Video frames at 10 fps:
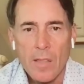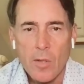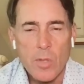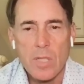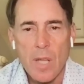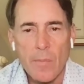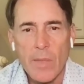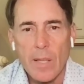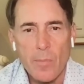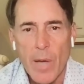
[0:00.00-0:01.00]
There's
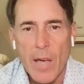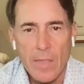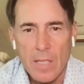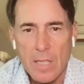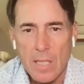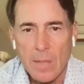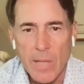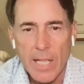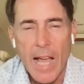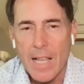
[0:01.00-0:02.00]
something about this team
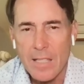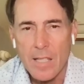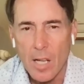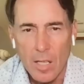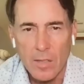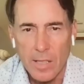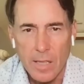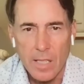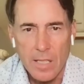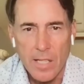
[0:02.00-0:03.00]
that has not clicked
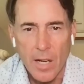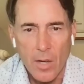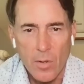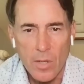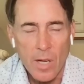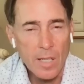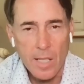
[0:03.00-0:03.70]
the entire year.